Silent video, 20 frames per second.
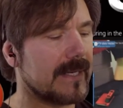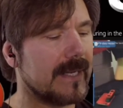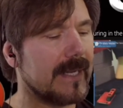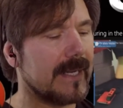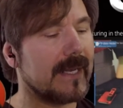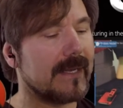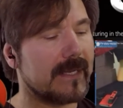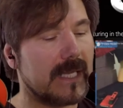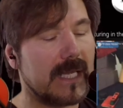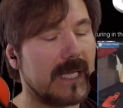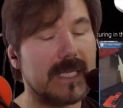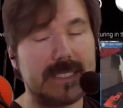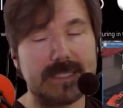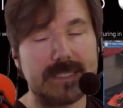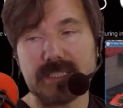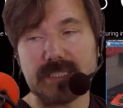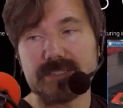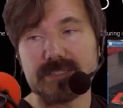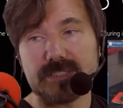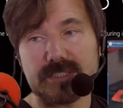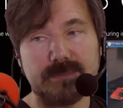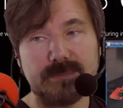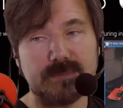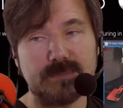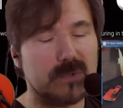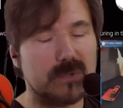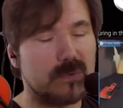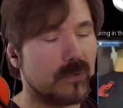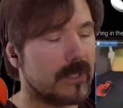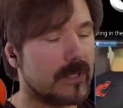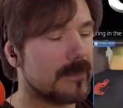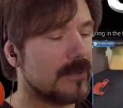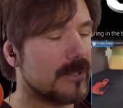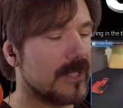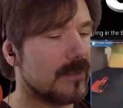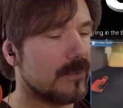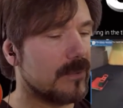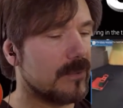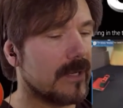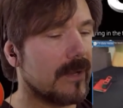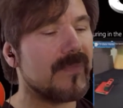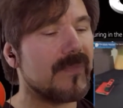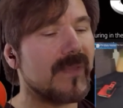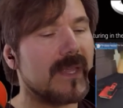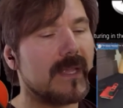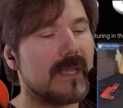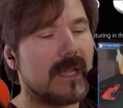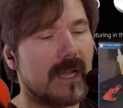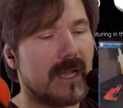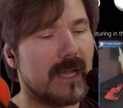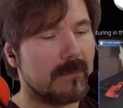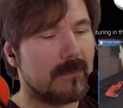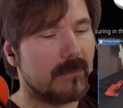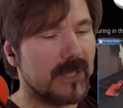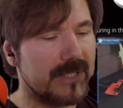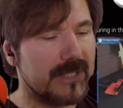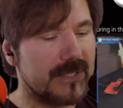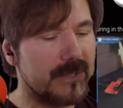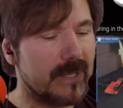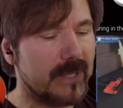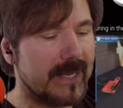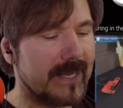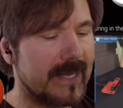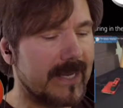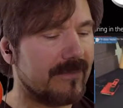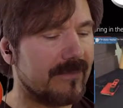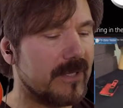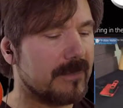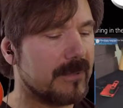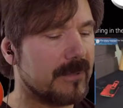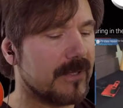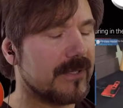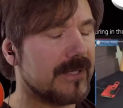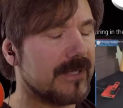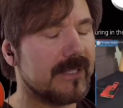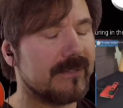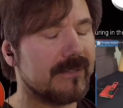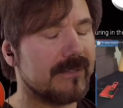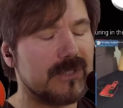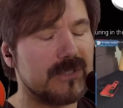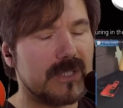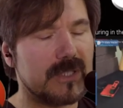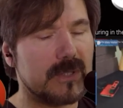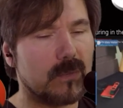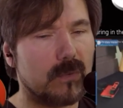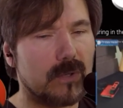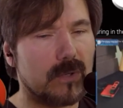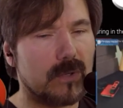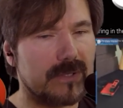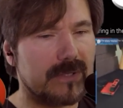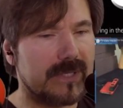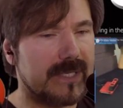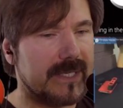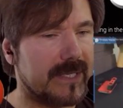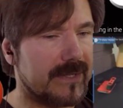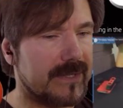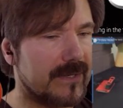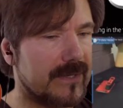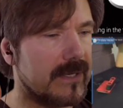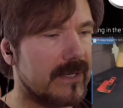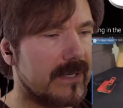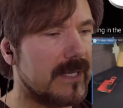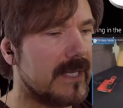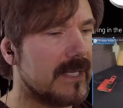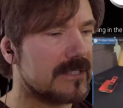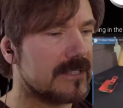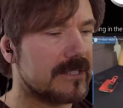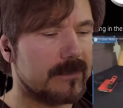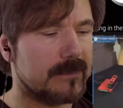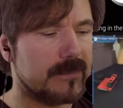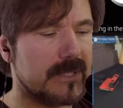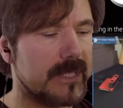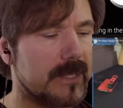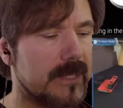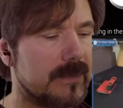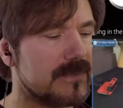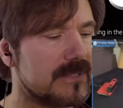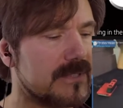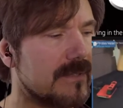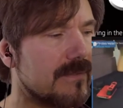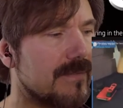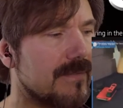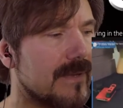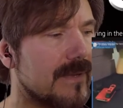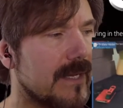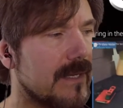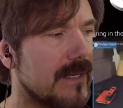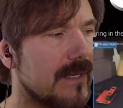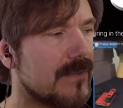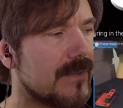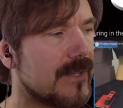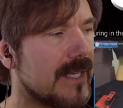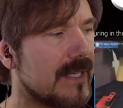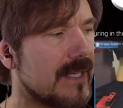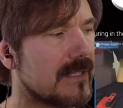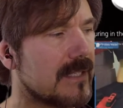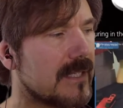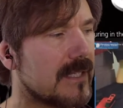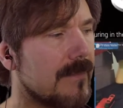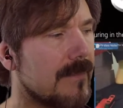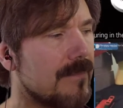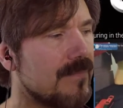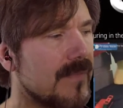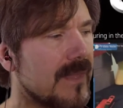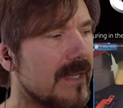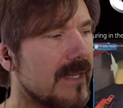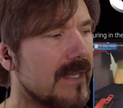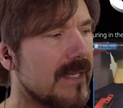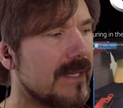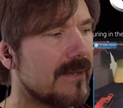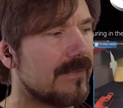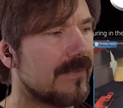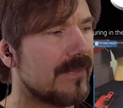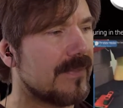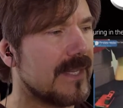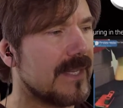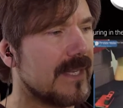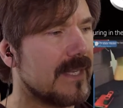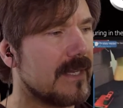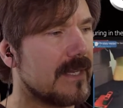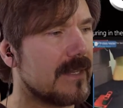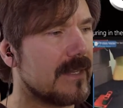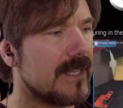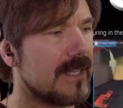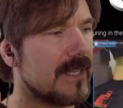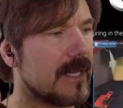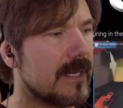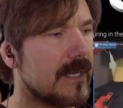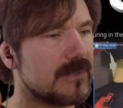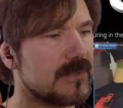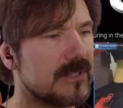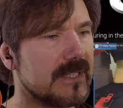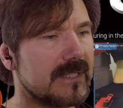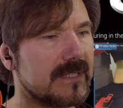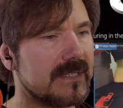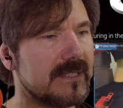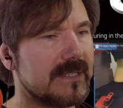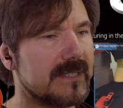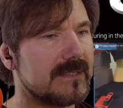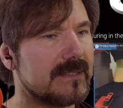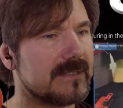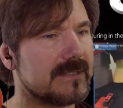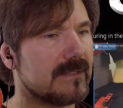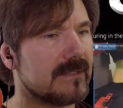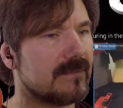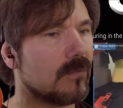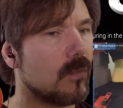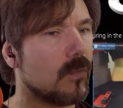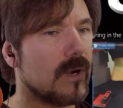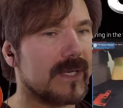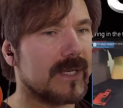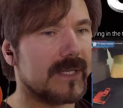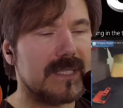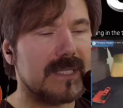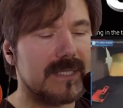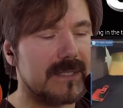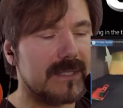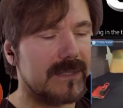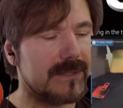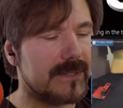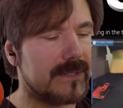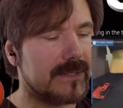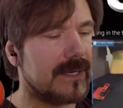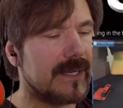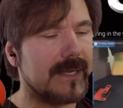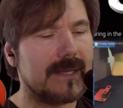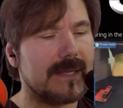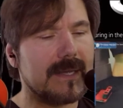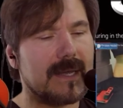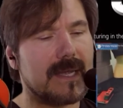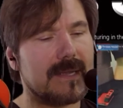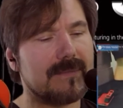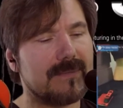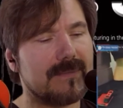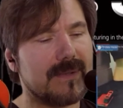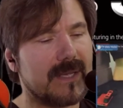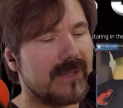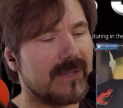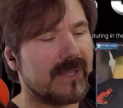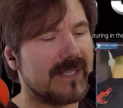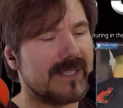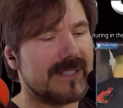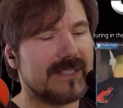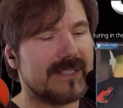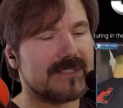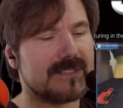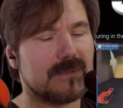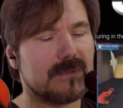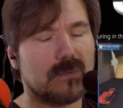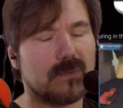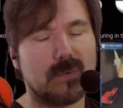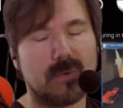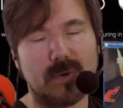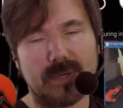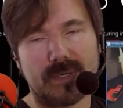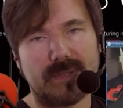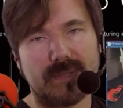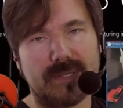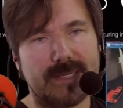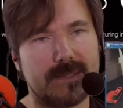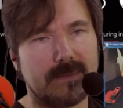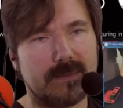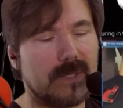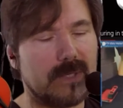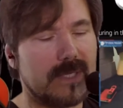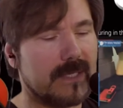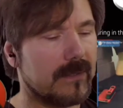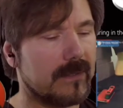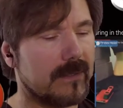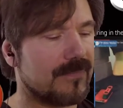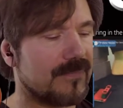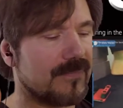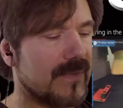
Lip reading: And it does seem to work pretty well. But you have the ability of using one or the other. Sometimes I found that if the object is of one color, I found that it doesn't work that well.